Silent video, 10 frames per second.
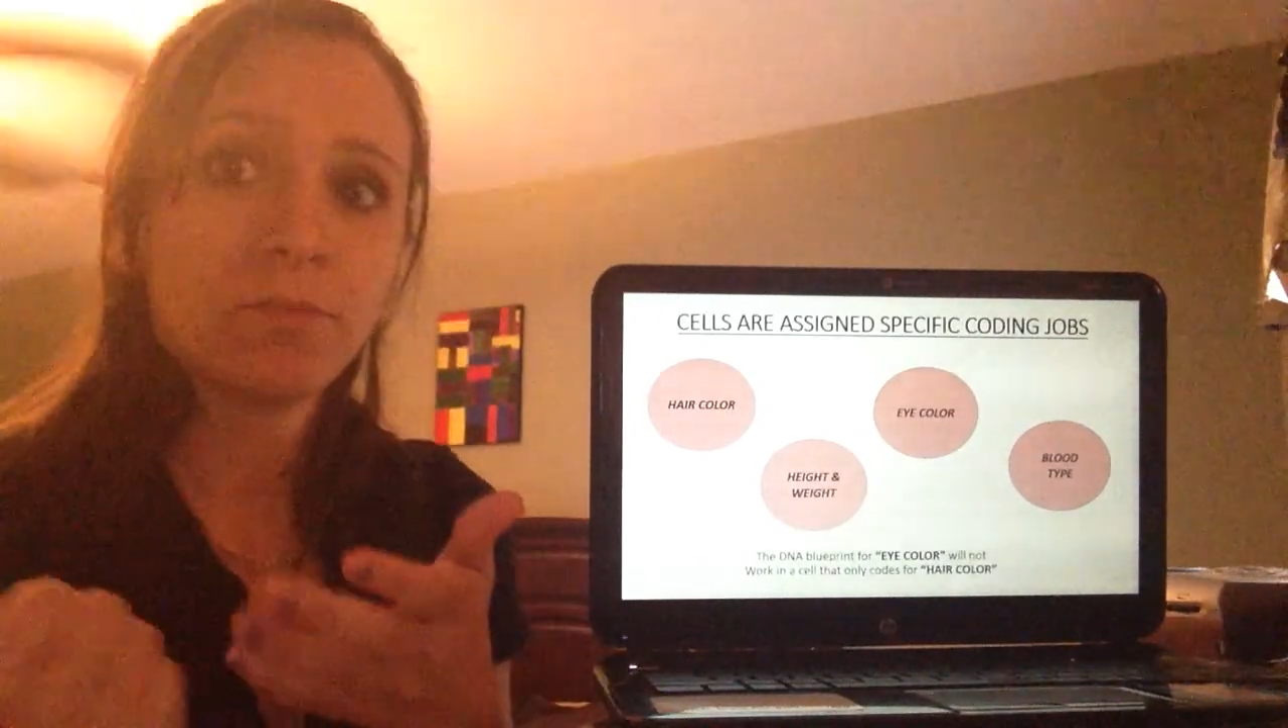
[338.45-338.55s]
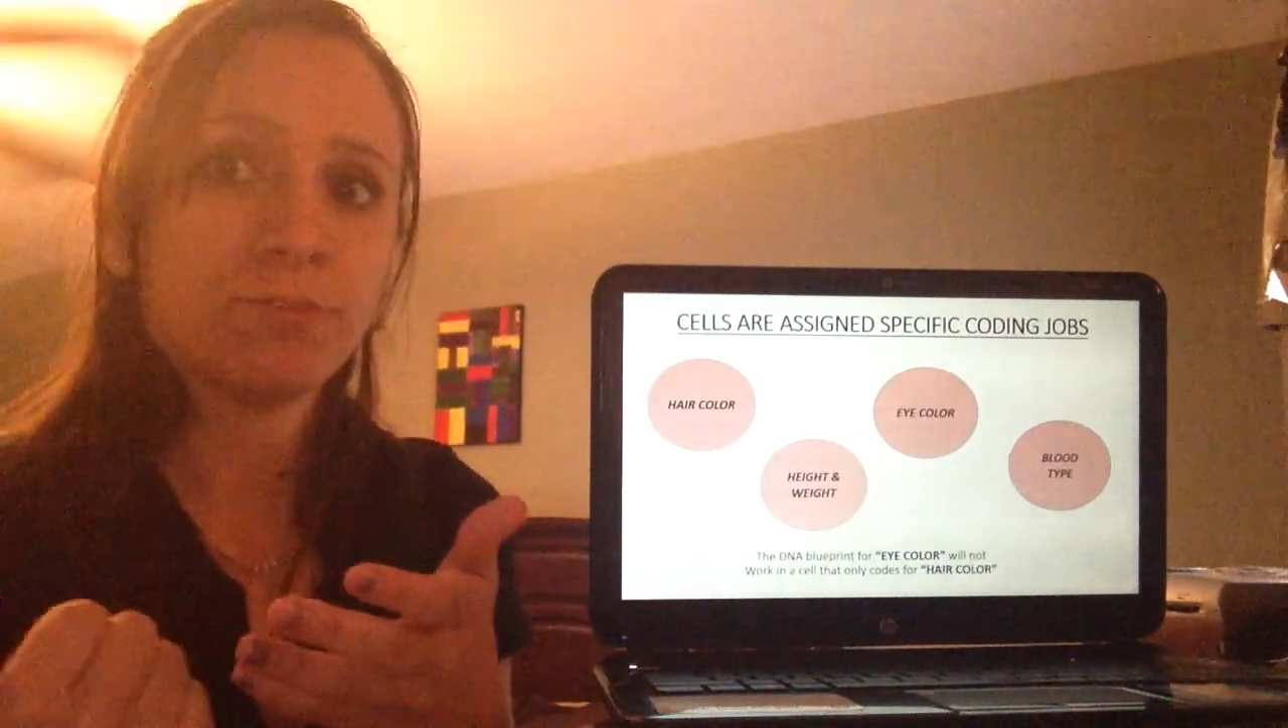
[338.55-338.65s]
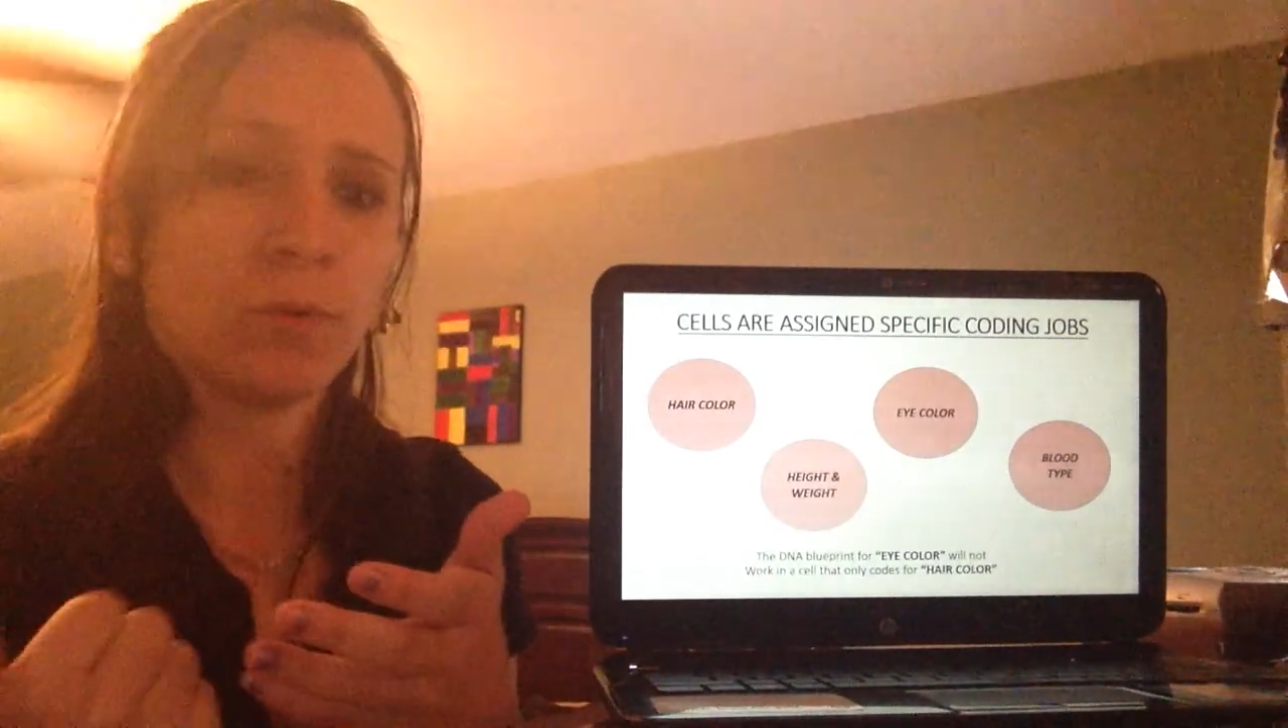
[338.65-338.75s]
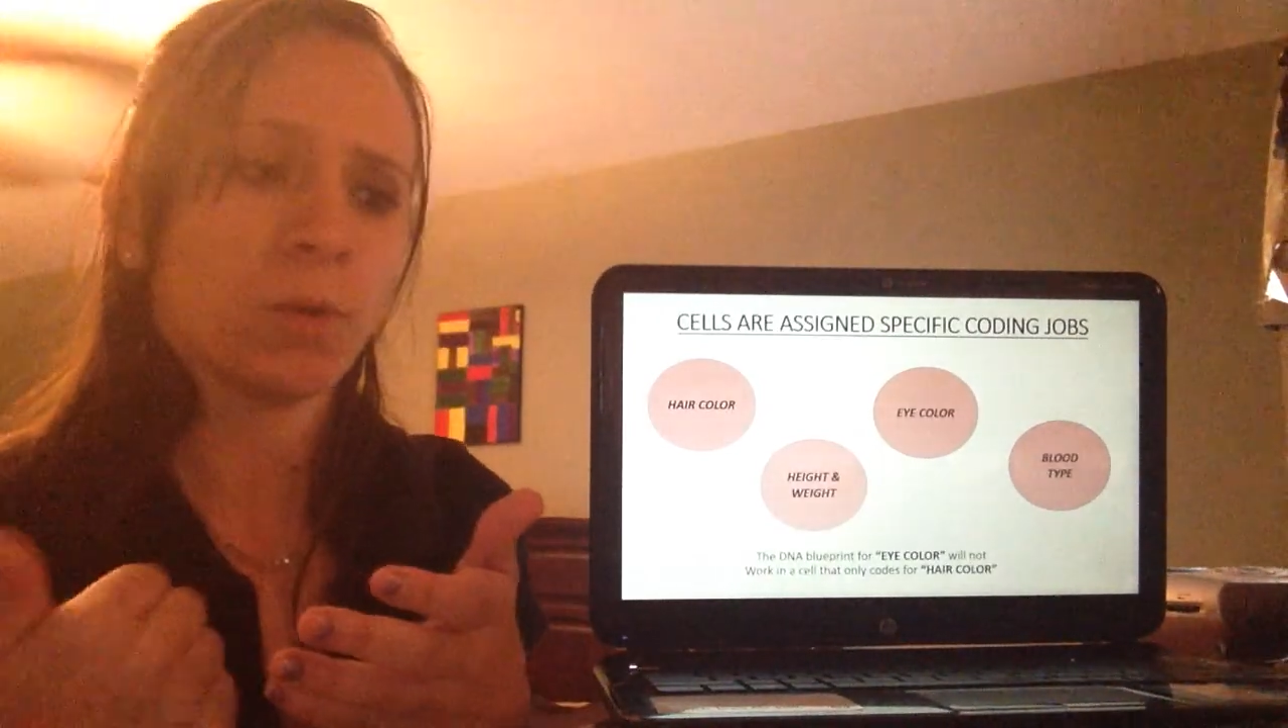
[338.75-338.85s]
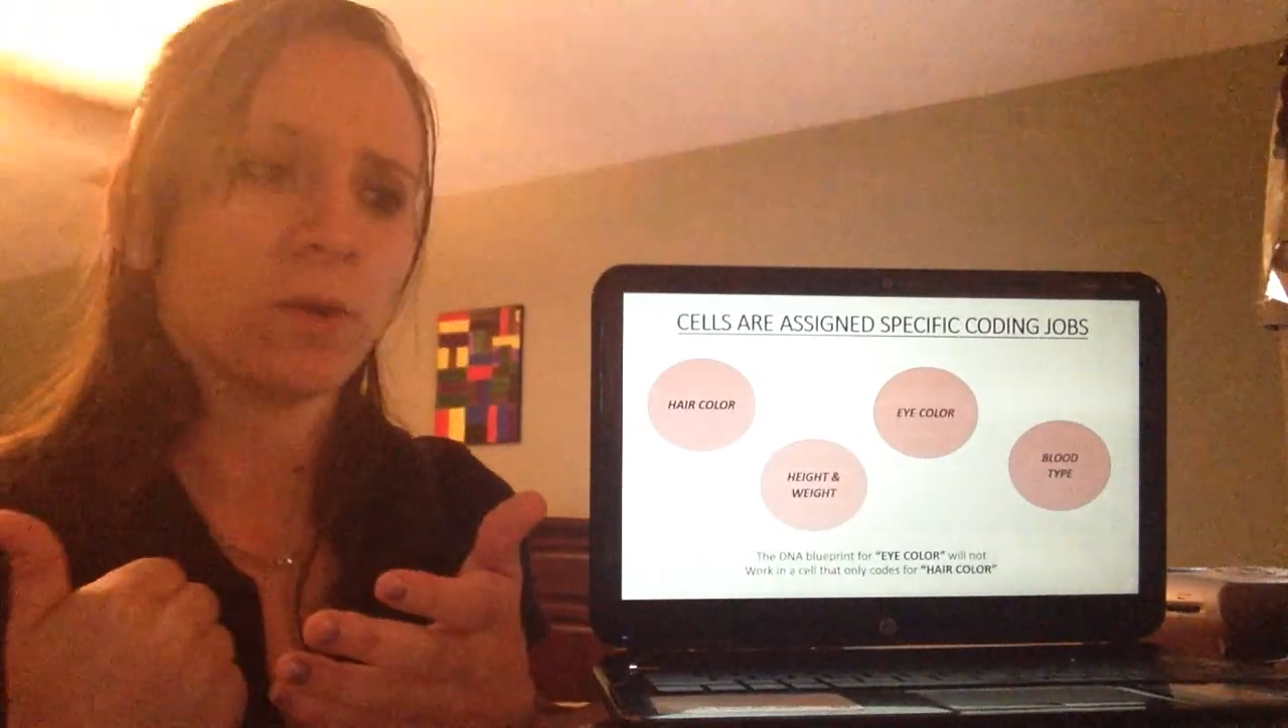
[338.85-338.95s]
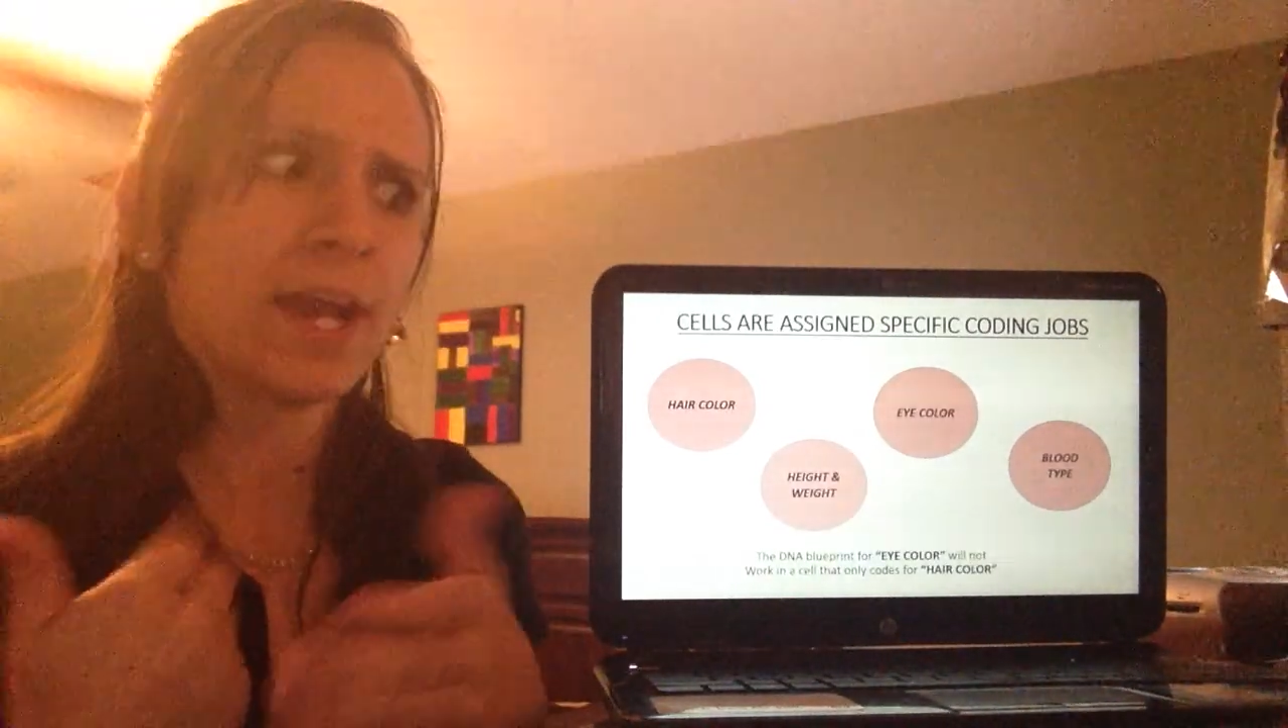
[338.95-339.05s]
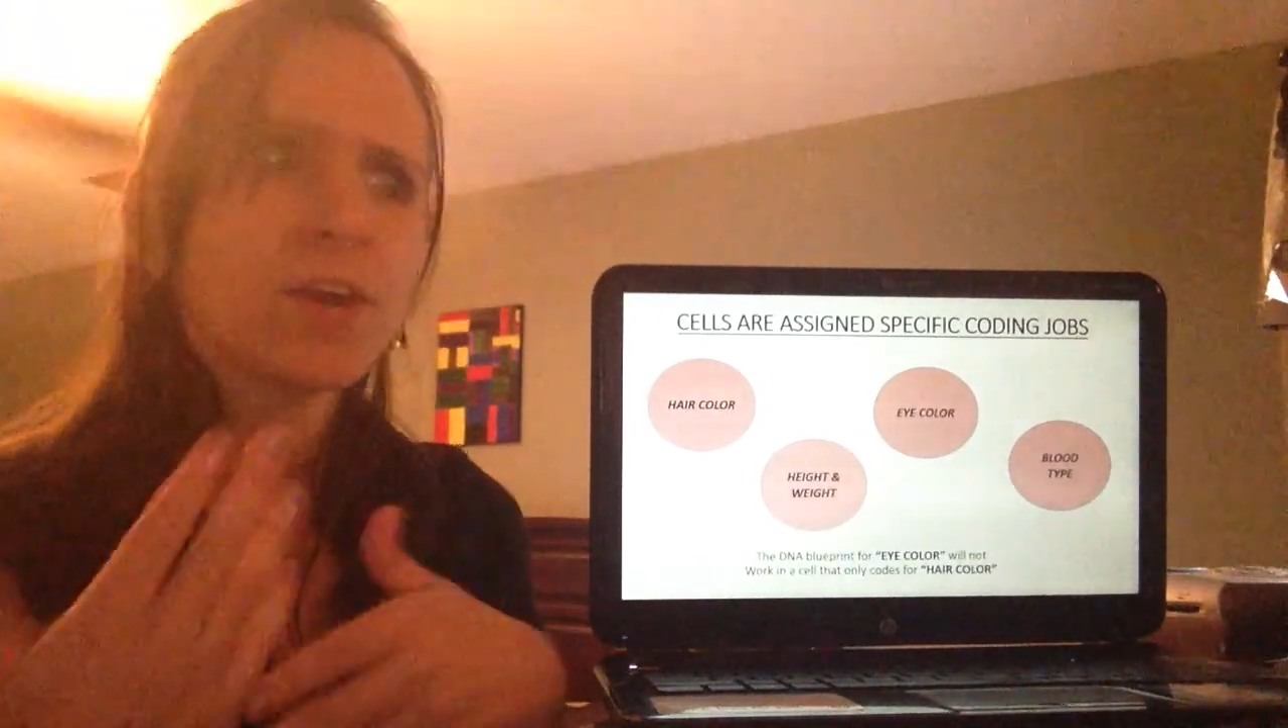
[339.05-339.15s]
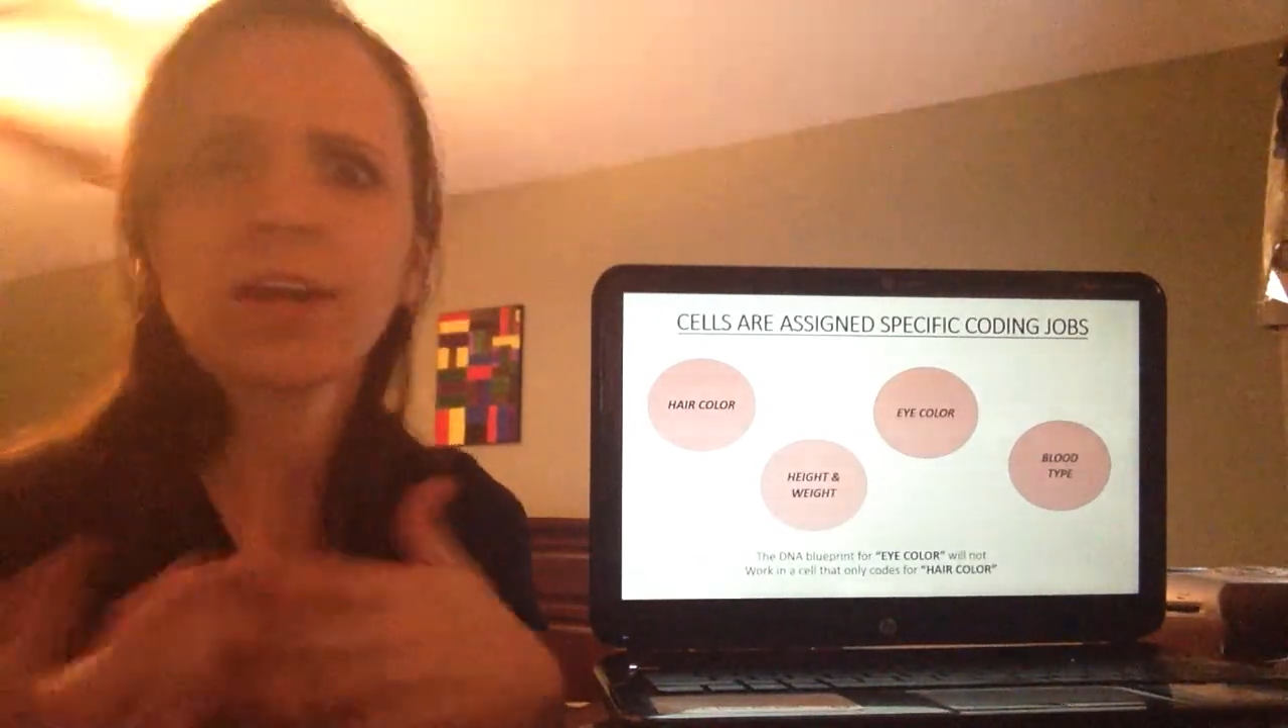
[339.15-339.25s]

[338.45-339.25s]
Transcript: for hair